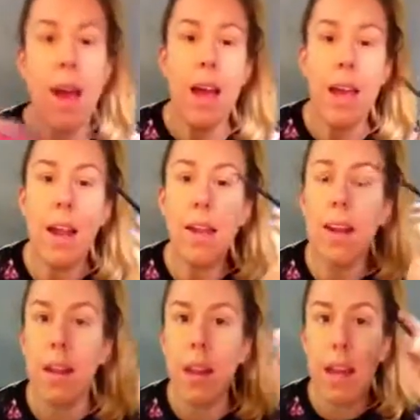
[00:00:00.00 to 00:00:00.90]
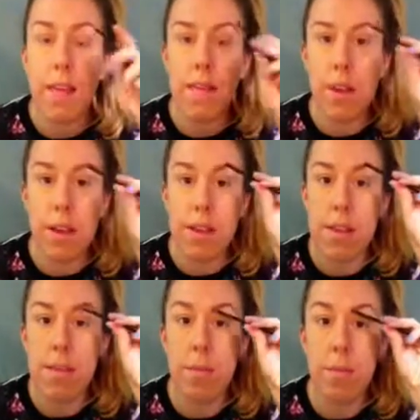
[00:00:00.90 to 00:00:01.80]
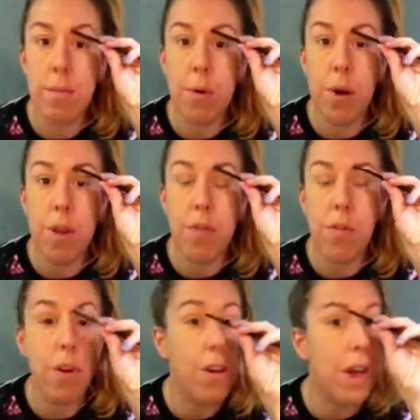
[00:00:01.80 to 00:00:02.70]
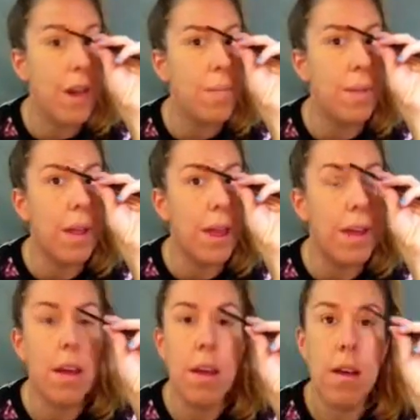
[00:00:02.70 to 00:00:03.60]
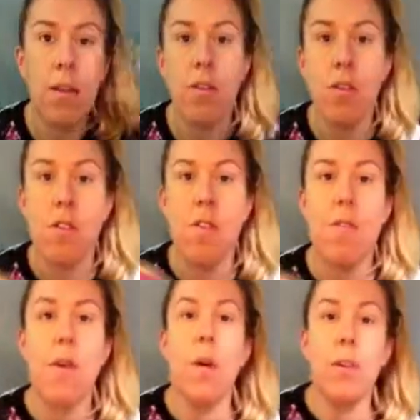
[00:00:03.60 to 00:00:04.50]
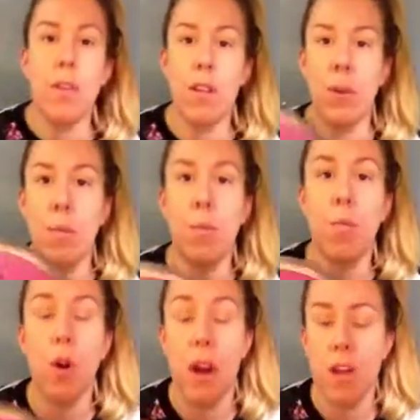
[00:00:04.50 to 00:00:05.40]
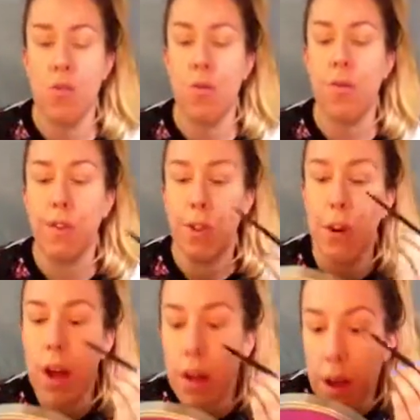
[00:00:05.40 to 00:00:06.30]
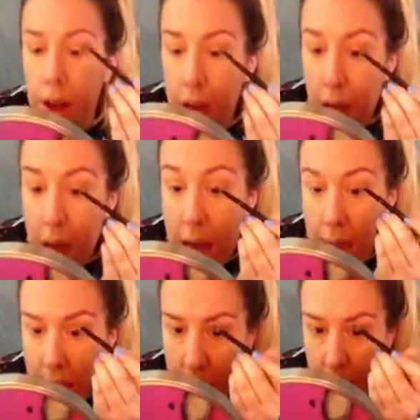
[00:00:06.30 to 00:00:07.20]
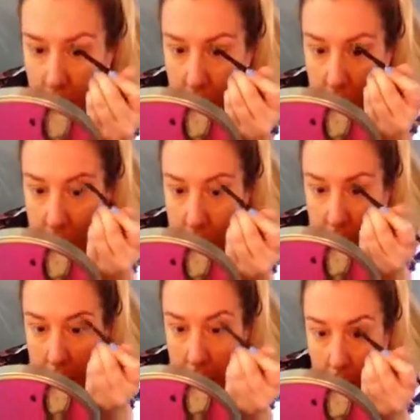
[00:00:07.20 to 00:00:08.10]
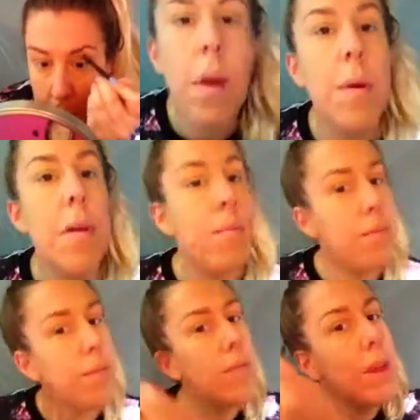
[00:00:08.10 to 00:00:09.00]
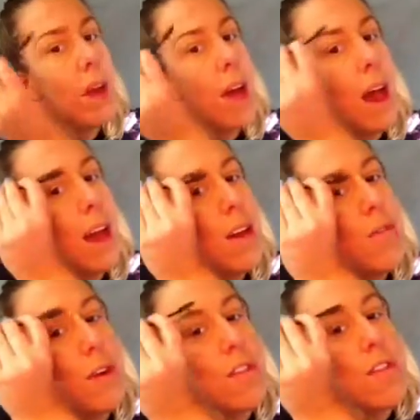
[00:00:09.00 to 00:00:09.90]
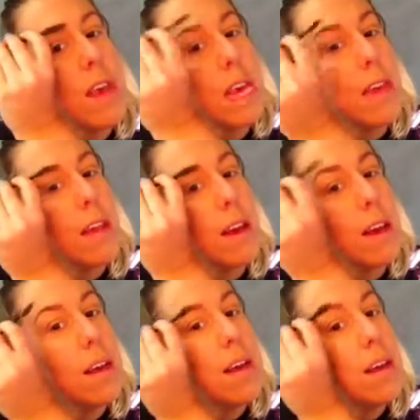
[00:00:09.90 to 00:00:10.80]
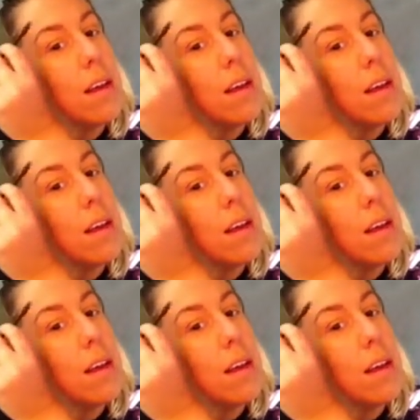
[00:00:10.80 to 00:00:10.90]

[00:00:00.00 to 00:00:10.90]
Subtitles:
I kind of like to leave this part in the front kind of blank, just so it looks a little bit more natural for every day. I mean, I know you've heard the saying, like,